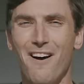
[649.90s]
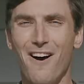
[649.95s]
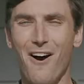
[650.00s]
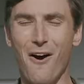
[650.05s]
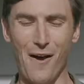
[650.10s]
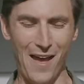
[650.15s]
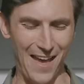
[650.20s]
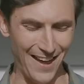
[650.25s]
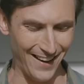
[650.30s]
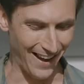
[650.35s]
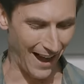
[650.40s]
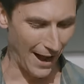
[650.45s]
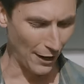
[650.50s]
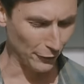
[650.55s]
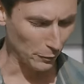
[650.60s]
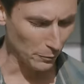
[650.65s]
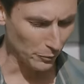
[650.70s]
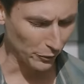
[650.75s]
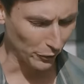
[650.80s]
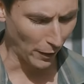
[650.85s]
Oh, hey
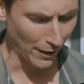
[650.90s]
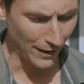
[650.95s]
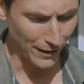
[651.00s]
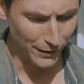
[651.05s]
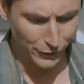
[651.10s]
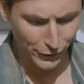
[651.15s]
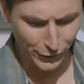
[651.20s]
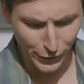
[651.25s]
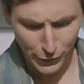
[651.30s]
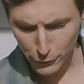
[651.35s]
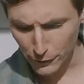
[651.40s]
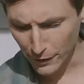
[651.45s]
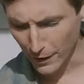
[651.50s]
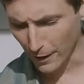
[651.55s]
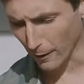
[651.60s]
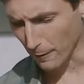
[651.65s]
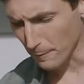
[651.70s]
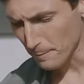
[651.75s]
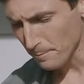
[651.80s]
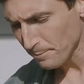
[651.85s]
guys, I'm sorry I didn't see you
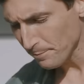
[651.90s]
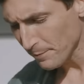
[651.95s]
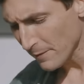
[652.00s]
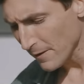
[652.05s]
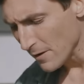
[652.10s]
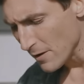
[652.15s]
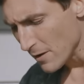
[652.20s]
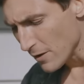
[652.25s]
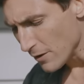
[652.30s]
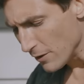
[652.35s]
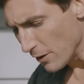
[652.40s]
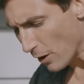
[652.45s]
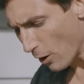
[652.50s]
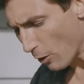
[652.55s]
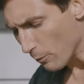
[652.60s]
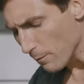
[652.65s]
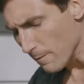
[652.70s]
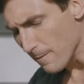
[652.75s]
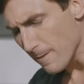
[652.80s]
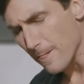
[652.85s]
there. You
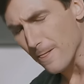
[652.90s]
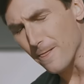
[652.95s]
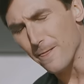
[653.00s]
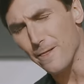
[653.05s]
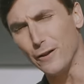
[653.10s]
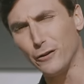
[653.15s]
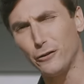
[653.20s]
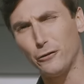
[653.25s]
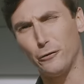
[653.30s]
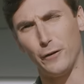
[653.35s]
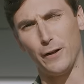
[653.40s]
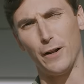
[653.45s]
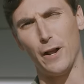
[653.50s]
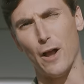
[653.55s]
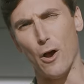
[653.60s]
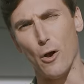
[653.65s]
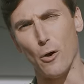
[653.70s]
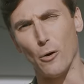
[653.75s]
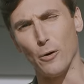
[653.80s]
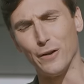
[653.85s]
know, this
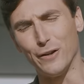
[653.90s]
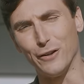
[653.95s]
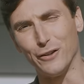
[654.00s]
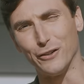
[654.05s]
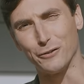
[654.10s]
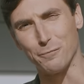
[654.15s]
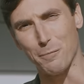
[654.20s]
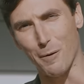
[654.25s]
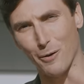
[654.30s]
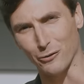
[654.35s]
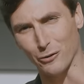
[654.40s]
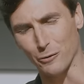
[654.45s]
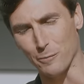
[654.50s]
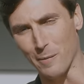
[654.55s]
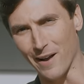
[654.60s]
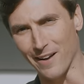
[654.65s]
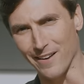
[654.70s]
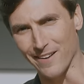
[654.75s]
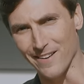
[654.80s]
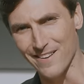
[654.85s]
video is sponsored
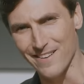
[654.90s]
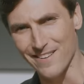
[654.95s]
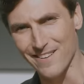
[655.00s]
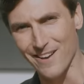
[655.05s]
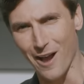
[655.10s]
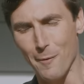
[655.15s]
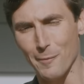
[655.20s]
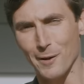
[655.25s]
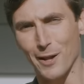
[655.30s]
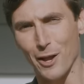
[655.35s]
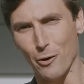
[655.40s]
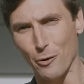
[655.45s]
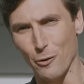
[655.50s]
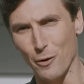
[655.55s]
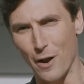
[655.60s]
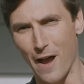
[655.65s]
by Kamikoto